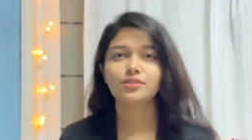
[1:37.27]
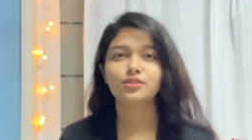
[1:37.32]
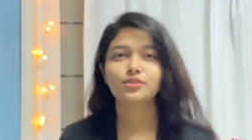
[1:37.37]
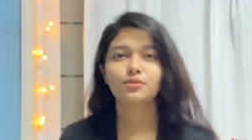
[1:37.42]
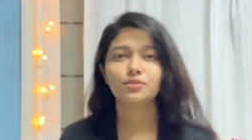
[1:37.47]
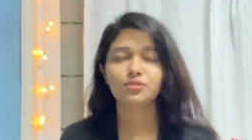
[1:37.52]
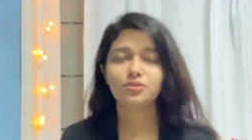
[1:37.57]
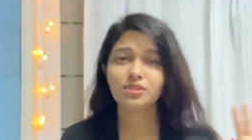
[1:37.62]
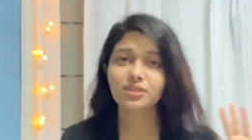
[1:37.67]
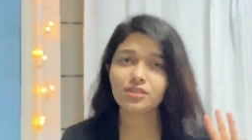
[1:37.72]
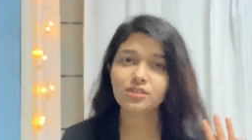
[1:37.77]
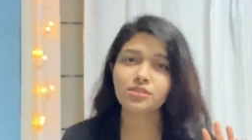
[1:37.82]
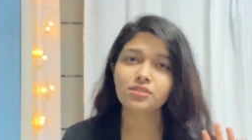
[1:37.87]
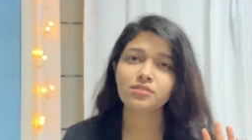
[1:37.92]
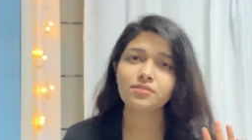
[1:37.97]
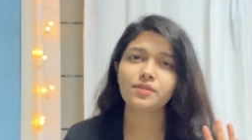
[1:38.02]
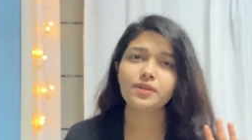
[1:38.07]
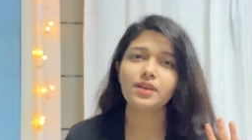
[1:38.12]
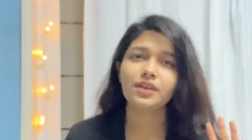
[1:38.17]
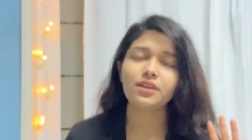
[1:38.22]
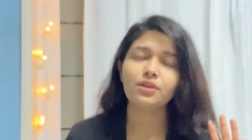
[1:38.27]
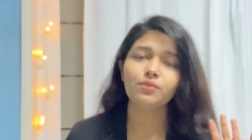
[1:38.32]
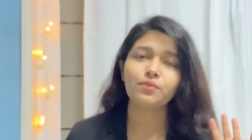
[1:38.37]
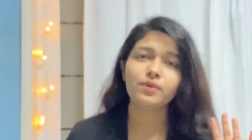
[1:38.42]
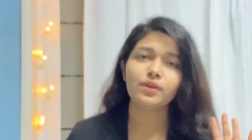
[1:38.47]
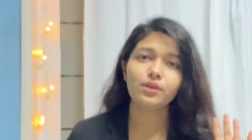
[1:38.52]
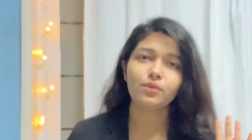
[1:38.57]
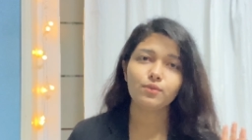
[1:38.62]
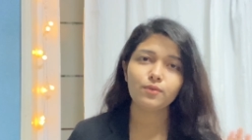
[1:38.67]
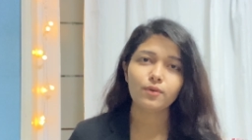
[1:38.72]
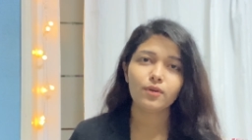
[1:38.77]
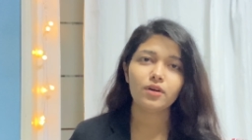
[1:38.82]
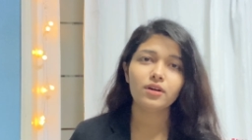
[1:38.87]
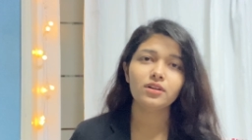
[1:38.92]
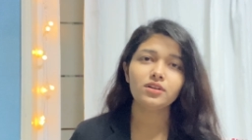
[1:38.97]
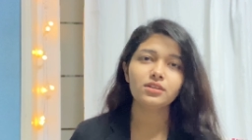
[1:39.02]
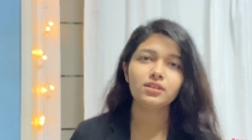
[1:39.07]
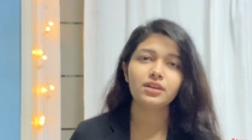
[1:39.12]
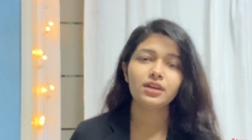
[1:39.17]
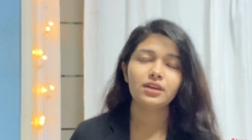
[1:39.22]
So this tree will
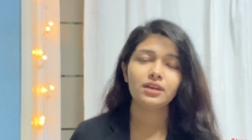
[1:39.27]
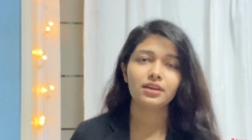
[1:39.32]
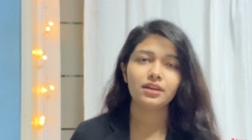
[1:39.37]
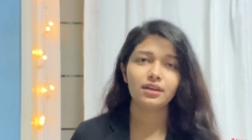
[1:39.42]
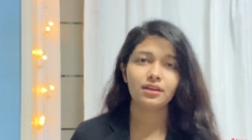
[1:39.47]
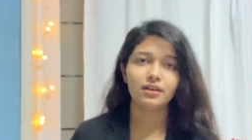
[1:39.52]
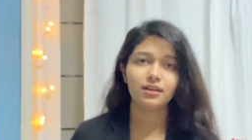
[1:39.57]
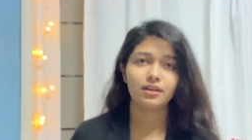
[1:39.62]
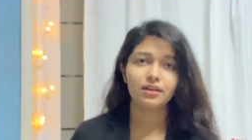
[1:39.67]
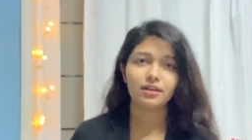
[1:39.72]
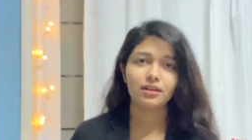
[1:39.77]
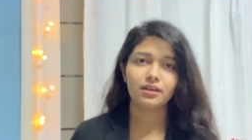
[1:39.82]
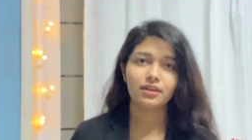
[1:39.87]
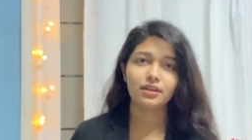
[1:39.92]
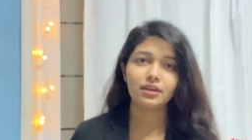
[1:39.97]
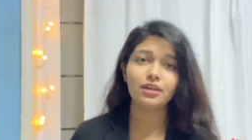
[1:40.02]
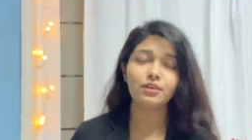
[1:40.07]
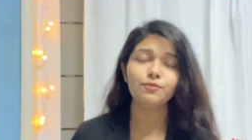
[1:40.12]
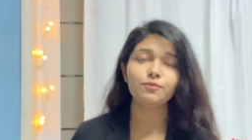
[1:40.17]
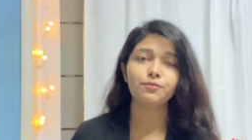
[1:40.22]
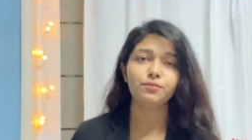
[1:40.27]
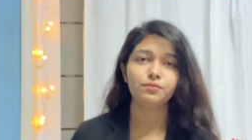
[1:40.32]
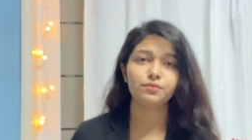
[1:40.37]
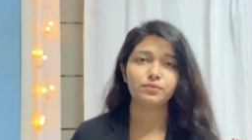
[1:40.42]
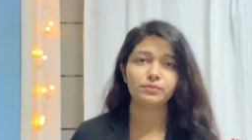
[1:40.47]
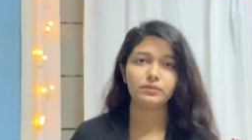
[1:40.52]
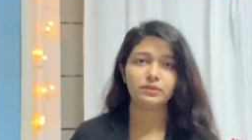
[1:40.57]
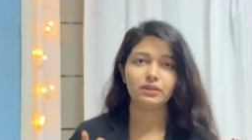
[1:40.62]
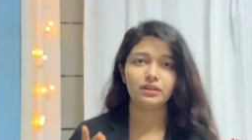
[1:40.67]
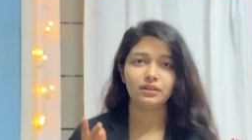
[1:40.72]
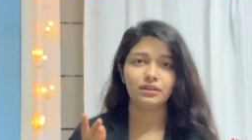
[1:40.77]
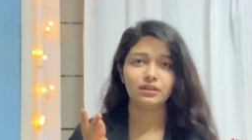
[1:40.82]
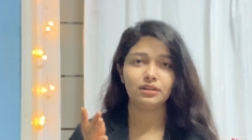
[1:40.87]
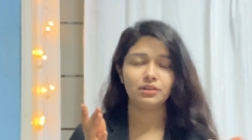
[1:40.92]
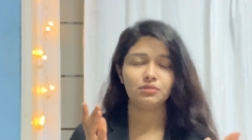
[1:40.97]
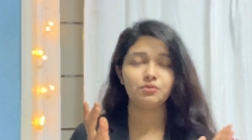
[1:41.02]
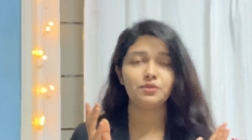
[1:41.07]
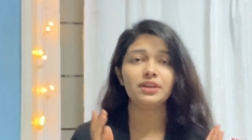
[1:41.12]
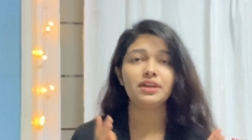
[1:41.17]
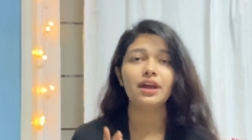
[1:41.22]
work uh, if
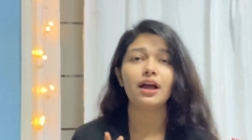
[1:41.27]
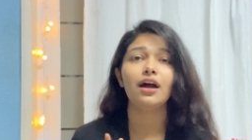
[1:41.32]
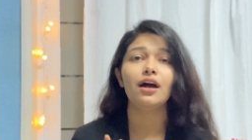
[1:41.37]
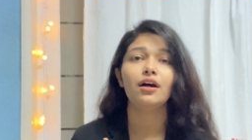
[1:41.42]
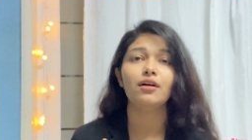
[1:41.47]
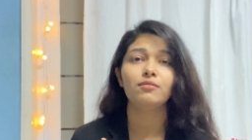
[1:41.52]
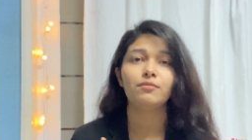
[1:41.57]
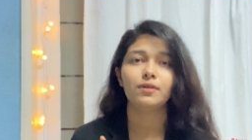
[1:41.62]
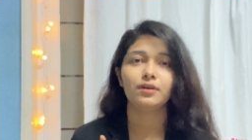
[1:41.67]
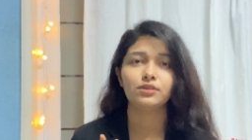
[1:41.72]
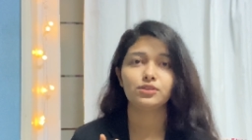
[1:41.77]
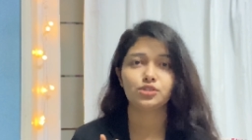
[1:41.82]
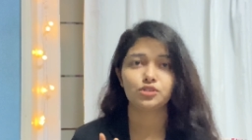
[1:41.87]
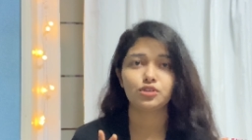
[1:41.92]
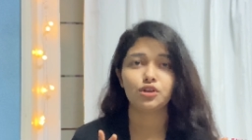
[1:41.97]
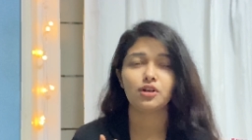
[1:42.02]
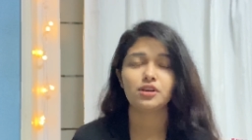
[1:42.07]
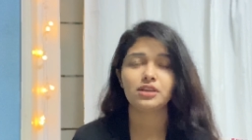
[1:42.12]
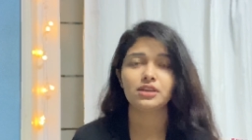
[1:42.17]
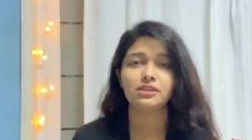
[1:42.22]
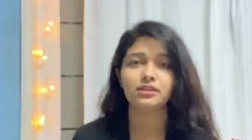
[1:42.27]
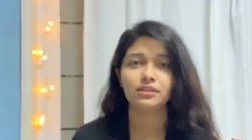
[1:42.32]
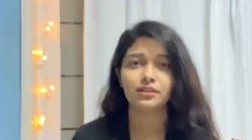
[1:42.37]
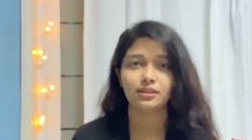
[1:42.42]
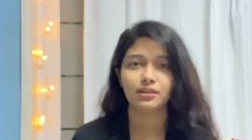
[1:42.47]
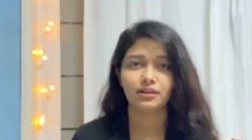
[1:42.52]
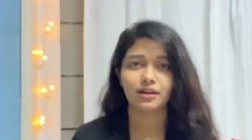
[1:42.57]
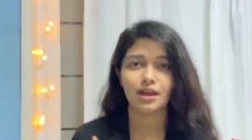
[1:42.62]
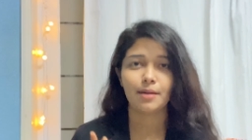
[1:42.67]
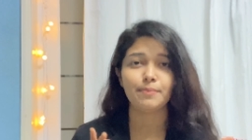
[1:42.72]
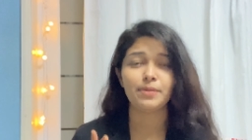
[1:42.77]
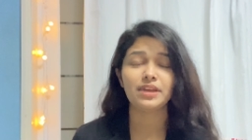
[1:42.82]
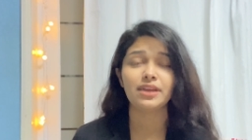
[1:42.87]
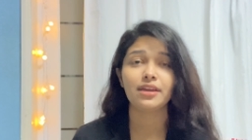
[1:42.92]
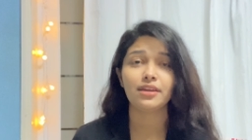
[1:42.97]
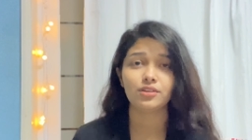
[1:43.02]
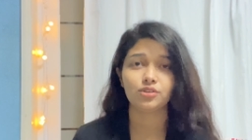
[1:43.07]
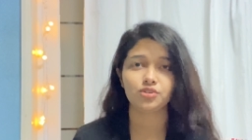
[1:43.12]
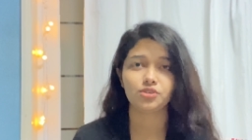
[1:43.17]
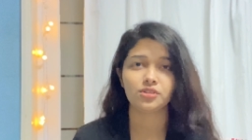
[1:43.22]
uh, we have a solid uh,
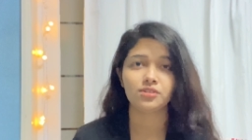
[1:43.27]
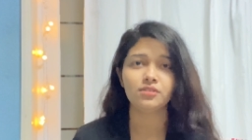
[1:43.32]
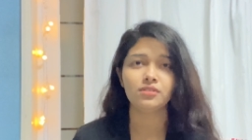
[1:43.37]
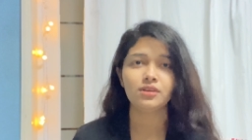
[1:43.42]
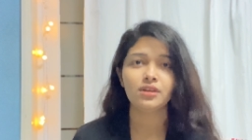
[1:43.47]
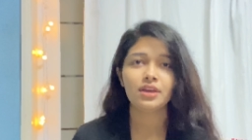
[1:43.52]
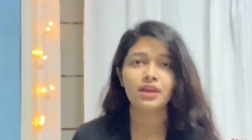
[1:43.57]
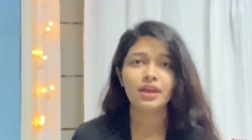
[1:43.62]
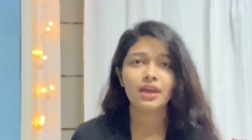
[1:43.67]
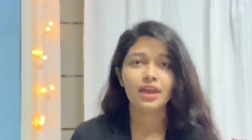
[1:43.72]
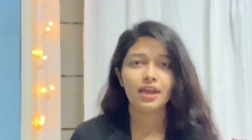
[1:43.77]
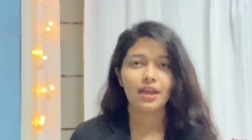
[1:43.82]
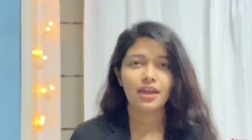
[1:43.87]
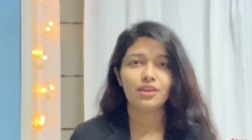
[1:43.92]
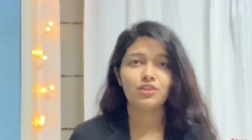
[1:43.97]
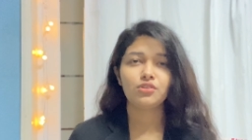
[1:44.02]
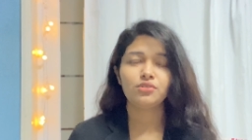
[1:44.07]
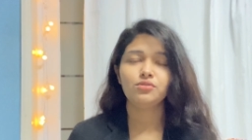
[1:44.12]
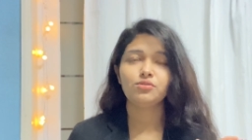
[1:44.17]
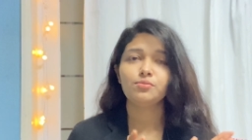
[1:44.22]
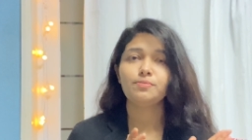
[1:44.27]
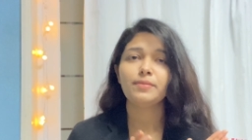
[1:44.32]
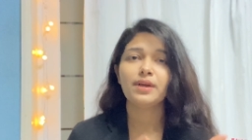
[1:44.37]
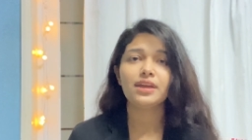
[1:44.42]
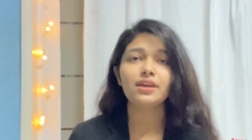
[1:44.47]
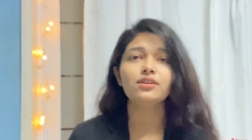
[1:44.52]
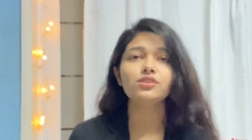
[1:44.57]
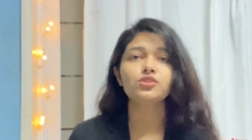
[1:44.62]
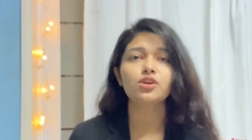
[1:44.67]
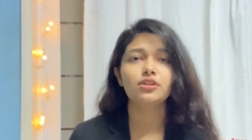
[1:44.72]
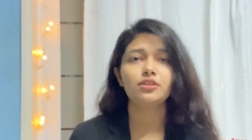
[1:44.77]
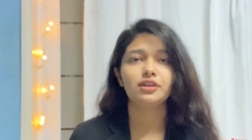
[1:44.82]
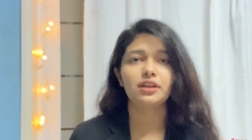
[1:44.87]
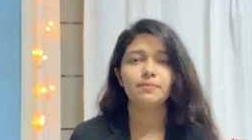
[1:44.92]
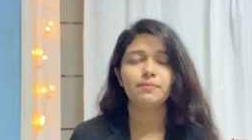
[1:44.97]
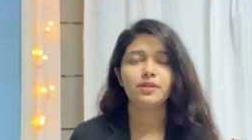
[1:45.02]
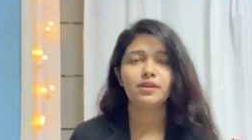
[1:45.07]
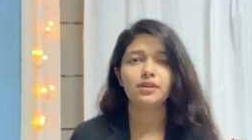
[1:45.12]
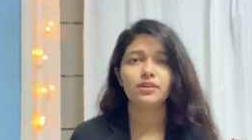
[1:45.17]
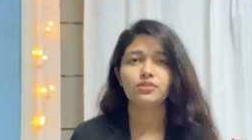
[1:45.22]
application and to make a solid
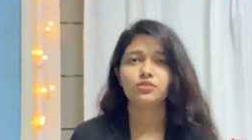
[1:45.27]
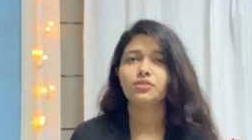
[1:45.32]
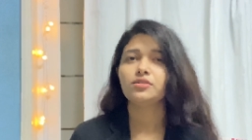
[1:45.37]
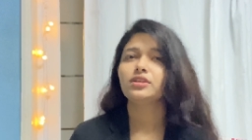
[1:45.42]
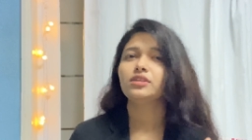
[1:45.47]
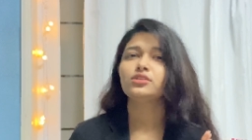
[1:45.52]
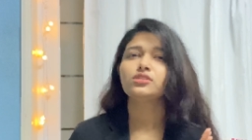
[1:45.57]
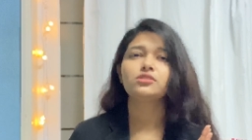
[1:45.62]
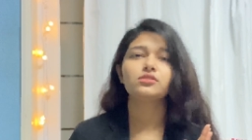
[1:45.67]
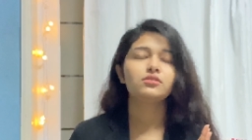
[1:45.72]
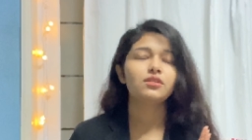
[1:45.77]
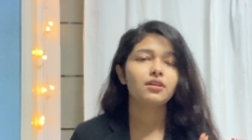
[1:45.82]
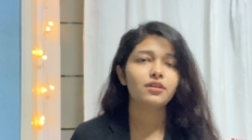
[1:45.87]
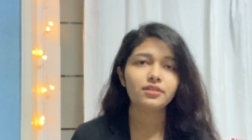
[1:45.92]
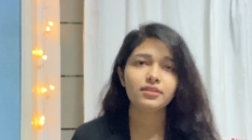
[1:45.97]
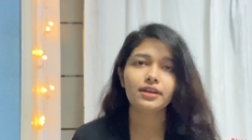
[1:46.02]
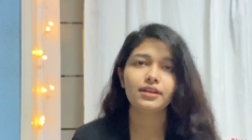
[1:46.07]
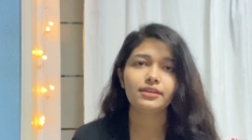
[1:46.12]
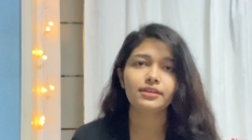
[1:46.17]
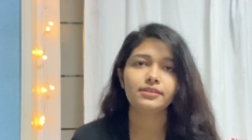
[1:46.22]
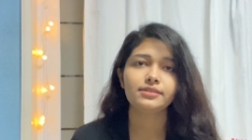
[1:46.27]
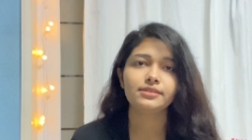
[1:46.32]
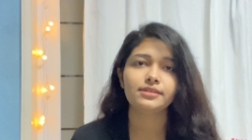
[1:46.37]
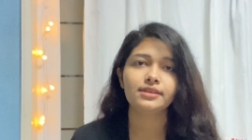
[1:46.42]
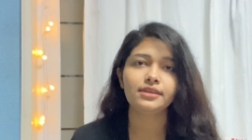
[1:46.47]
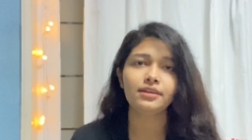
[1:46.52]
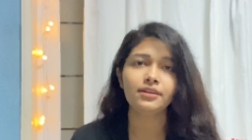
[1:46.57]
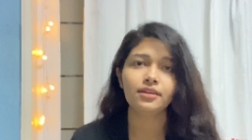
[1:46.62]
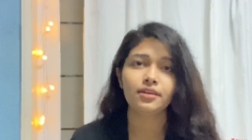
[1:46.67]
application it's not that easy